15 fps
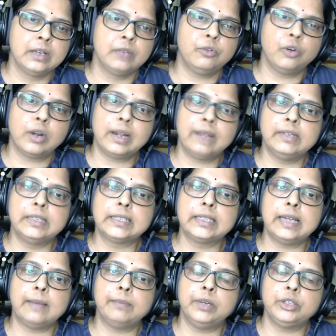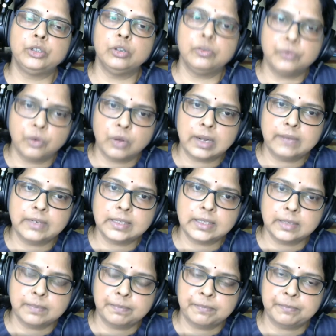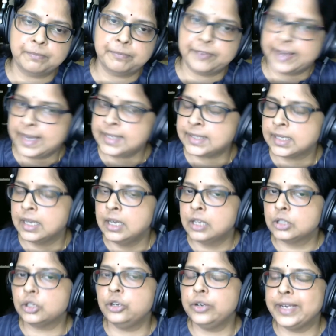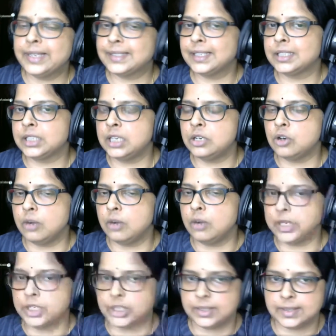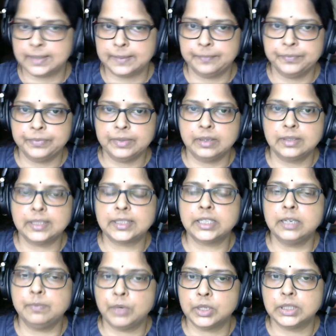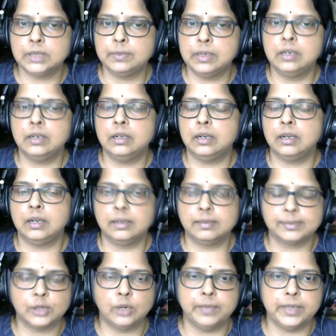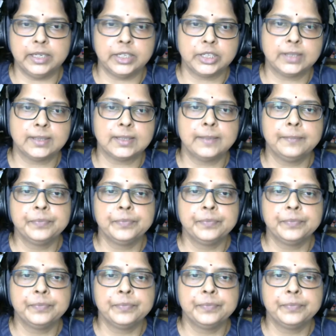4 levels in amplitude, 4 levels in phase. So you get 16 combinations, 16 possible combinations.